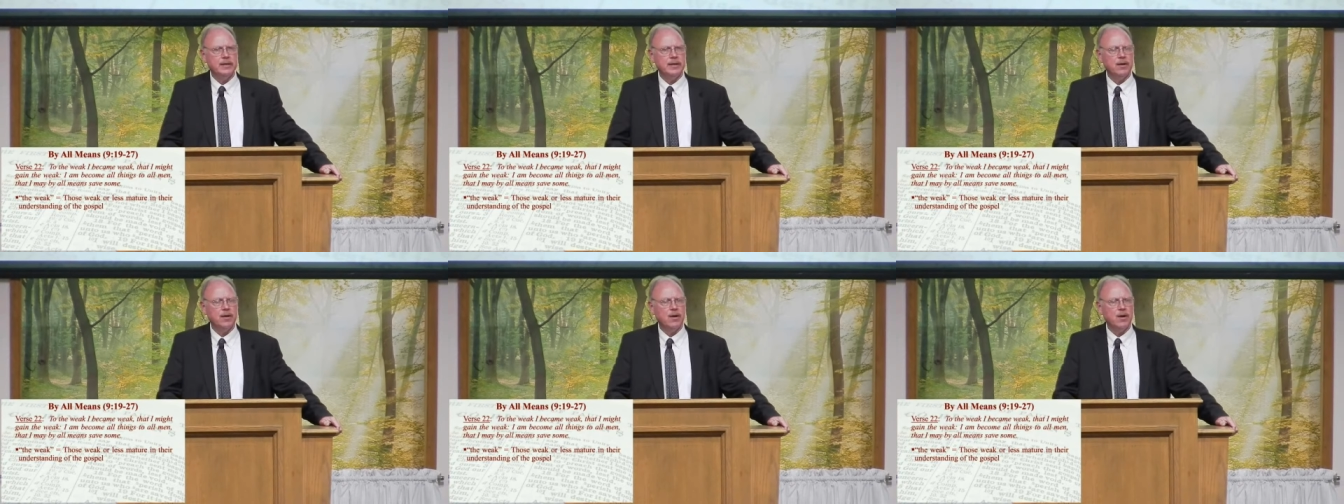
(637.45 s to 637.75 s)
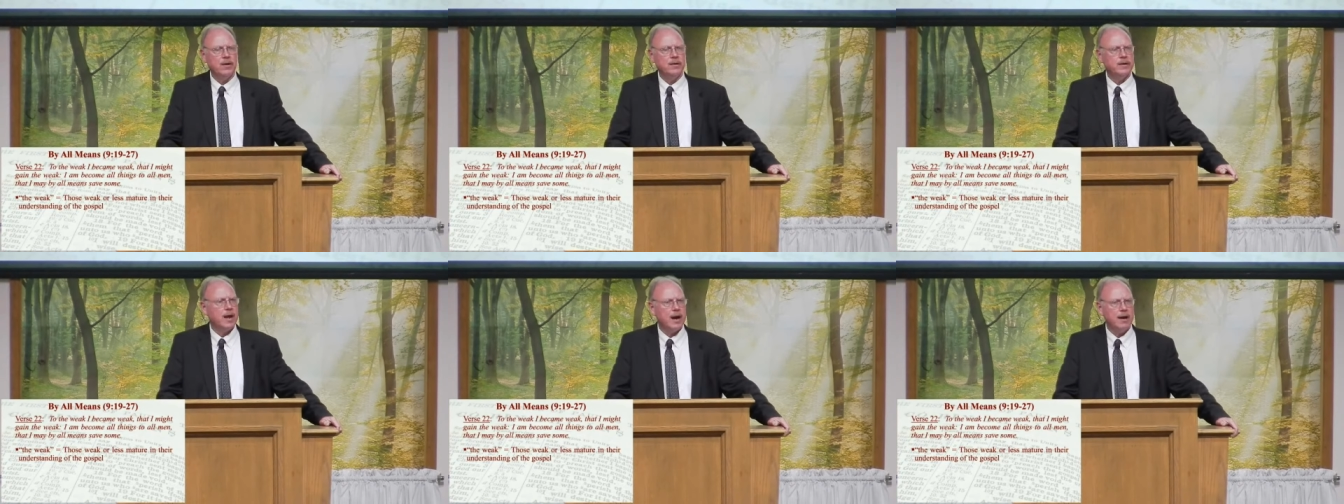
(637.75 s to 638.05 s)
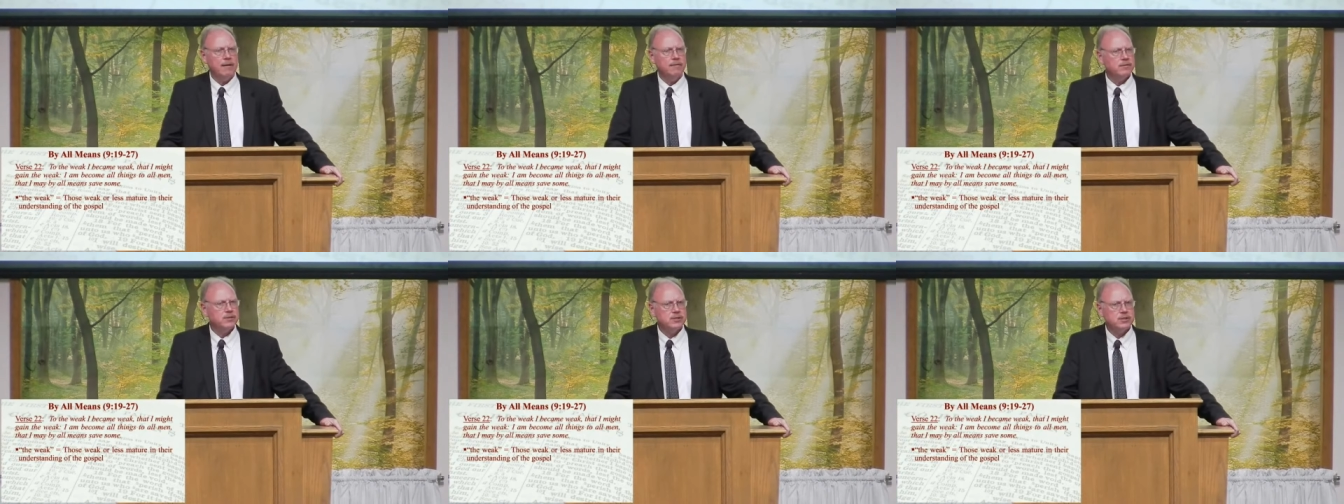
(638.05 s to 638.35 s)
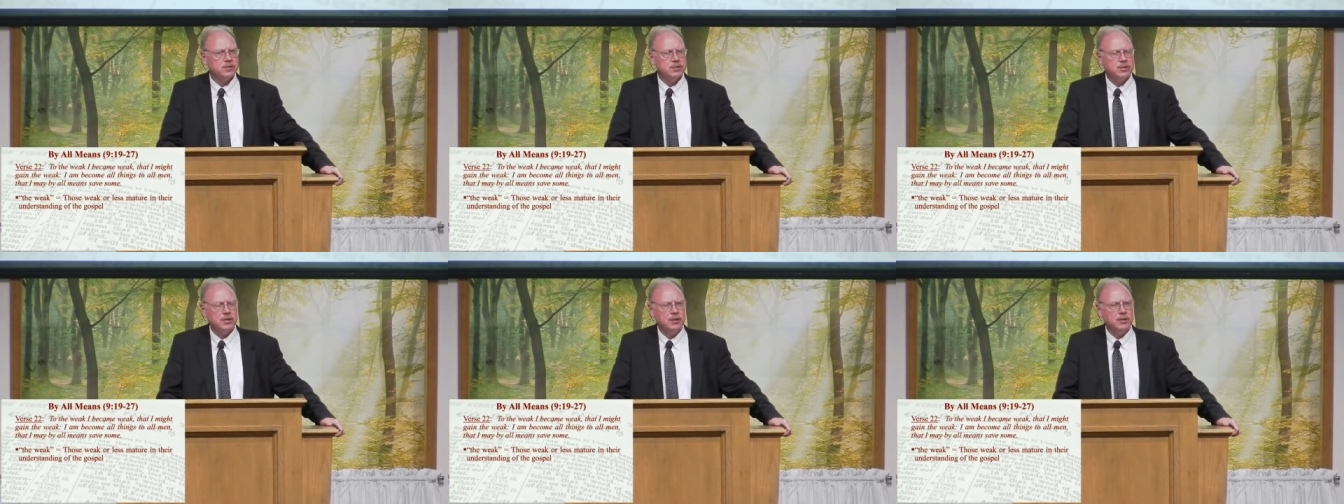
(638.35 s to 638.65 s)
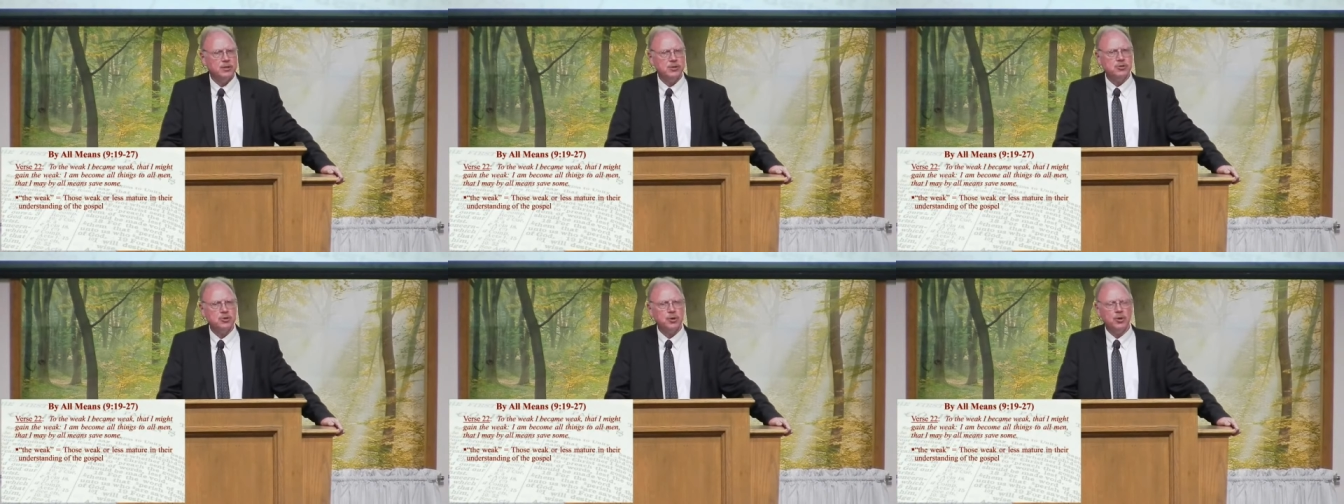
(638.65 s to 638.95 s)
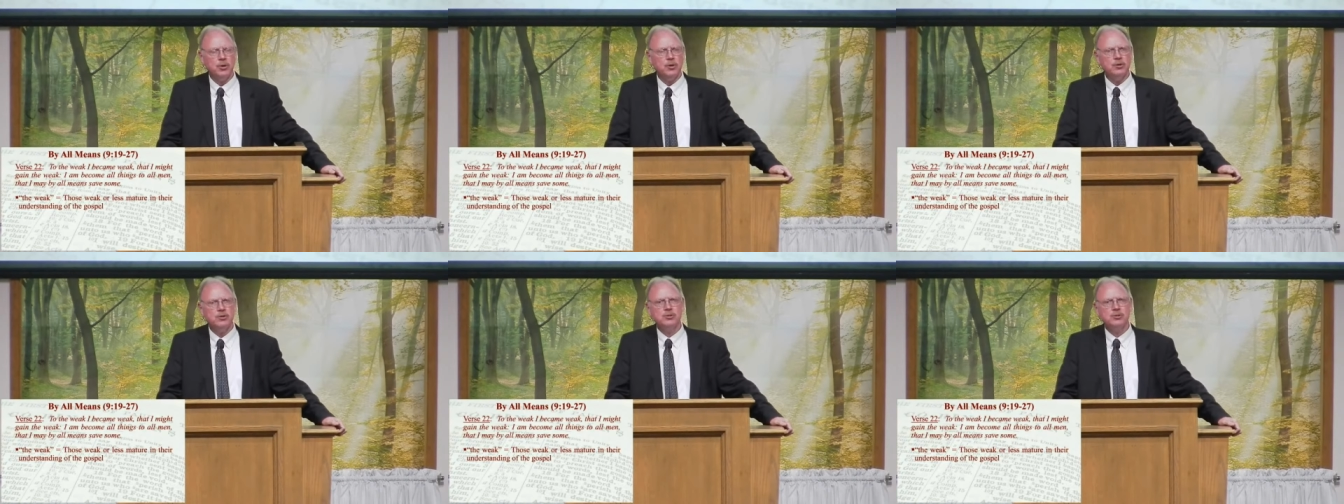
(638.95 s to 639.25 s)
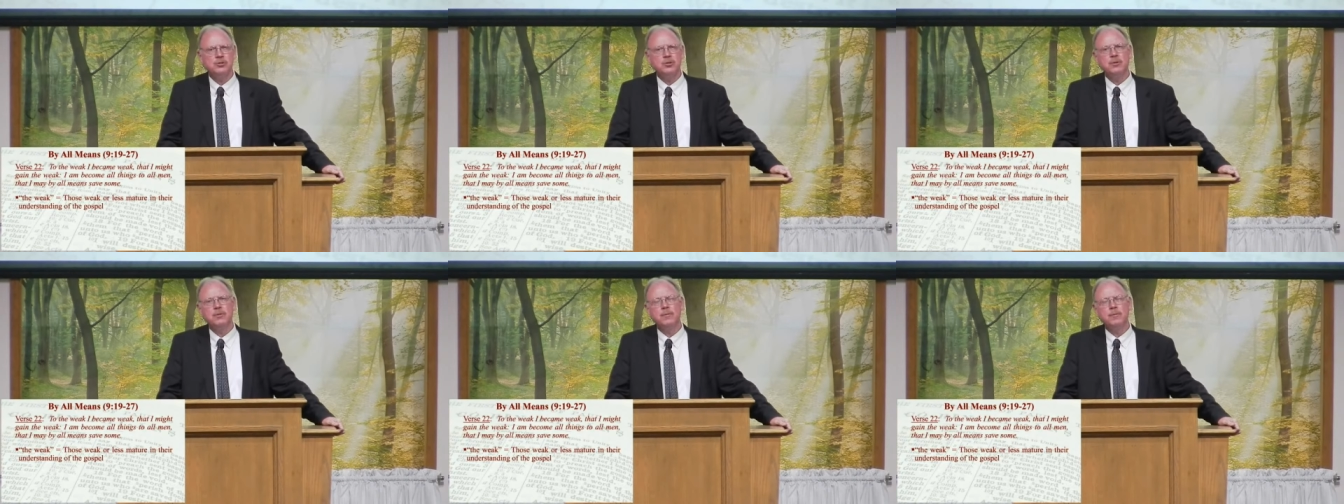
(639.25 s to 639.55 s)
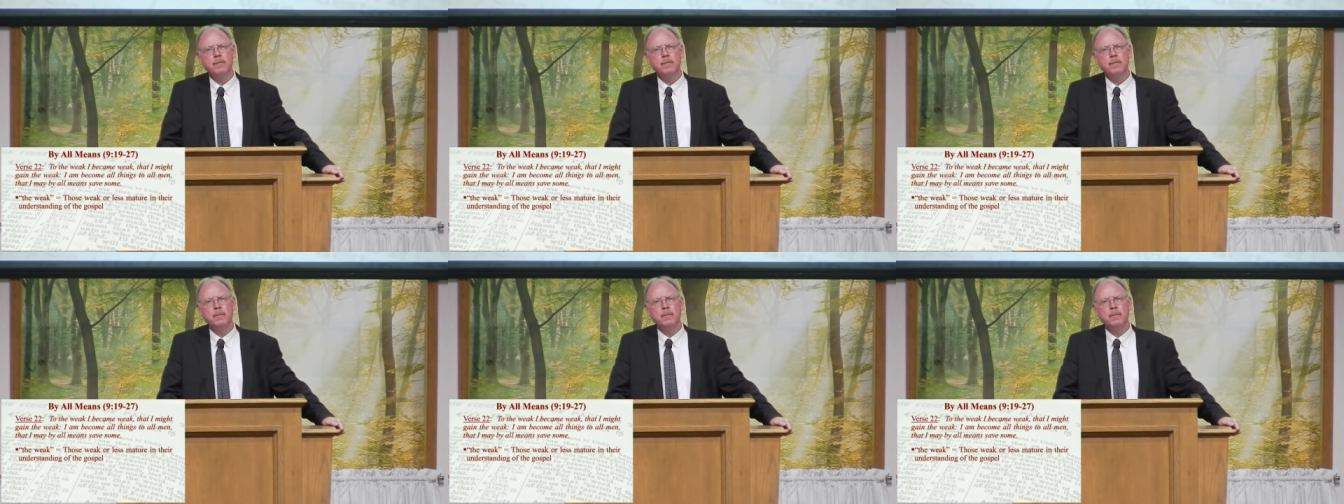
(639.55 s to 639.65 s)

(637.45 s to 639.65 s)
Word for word: There are novices in the church,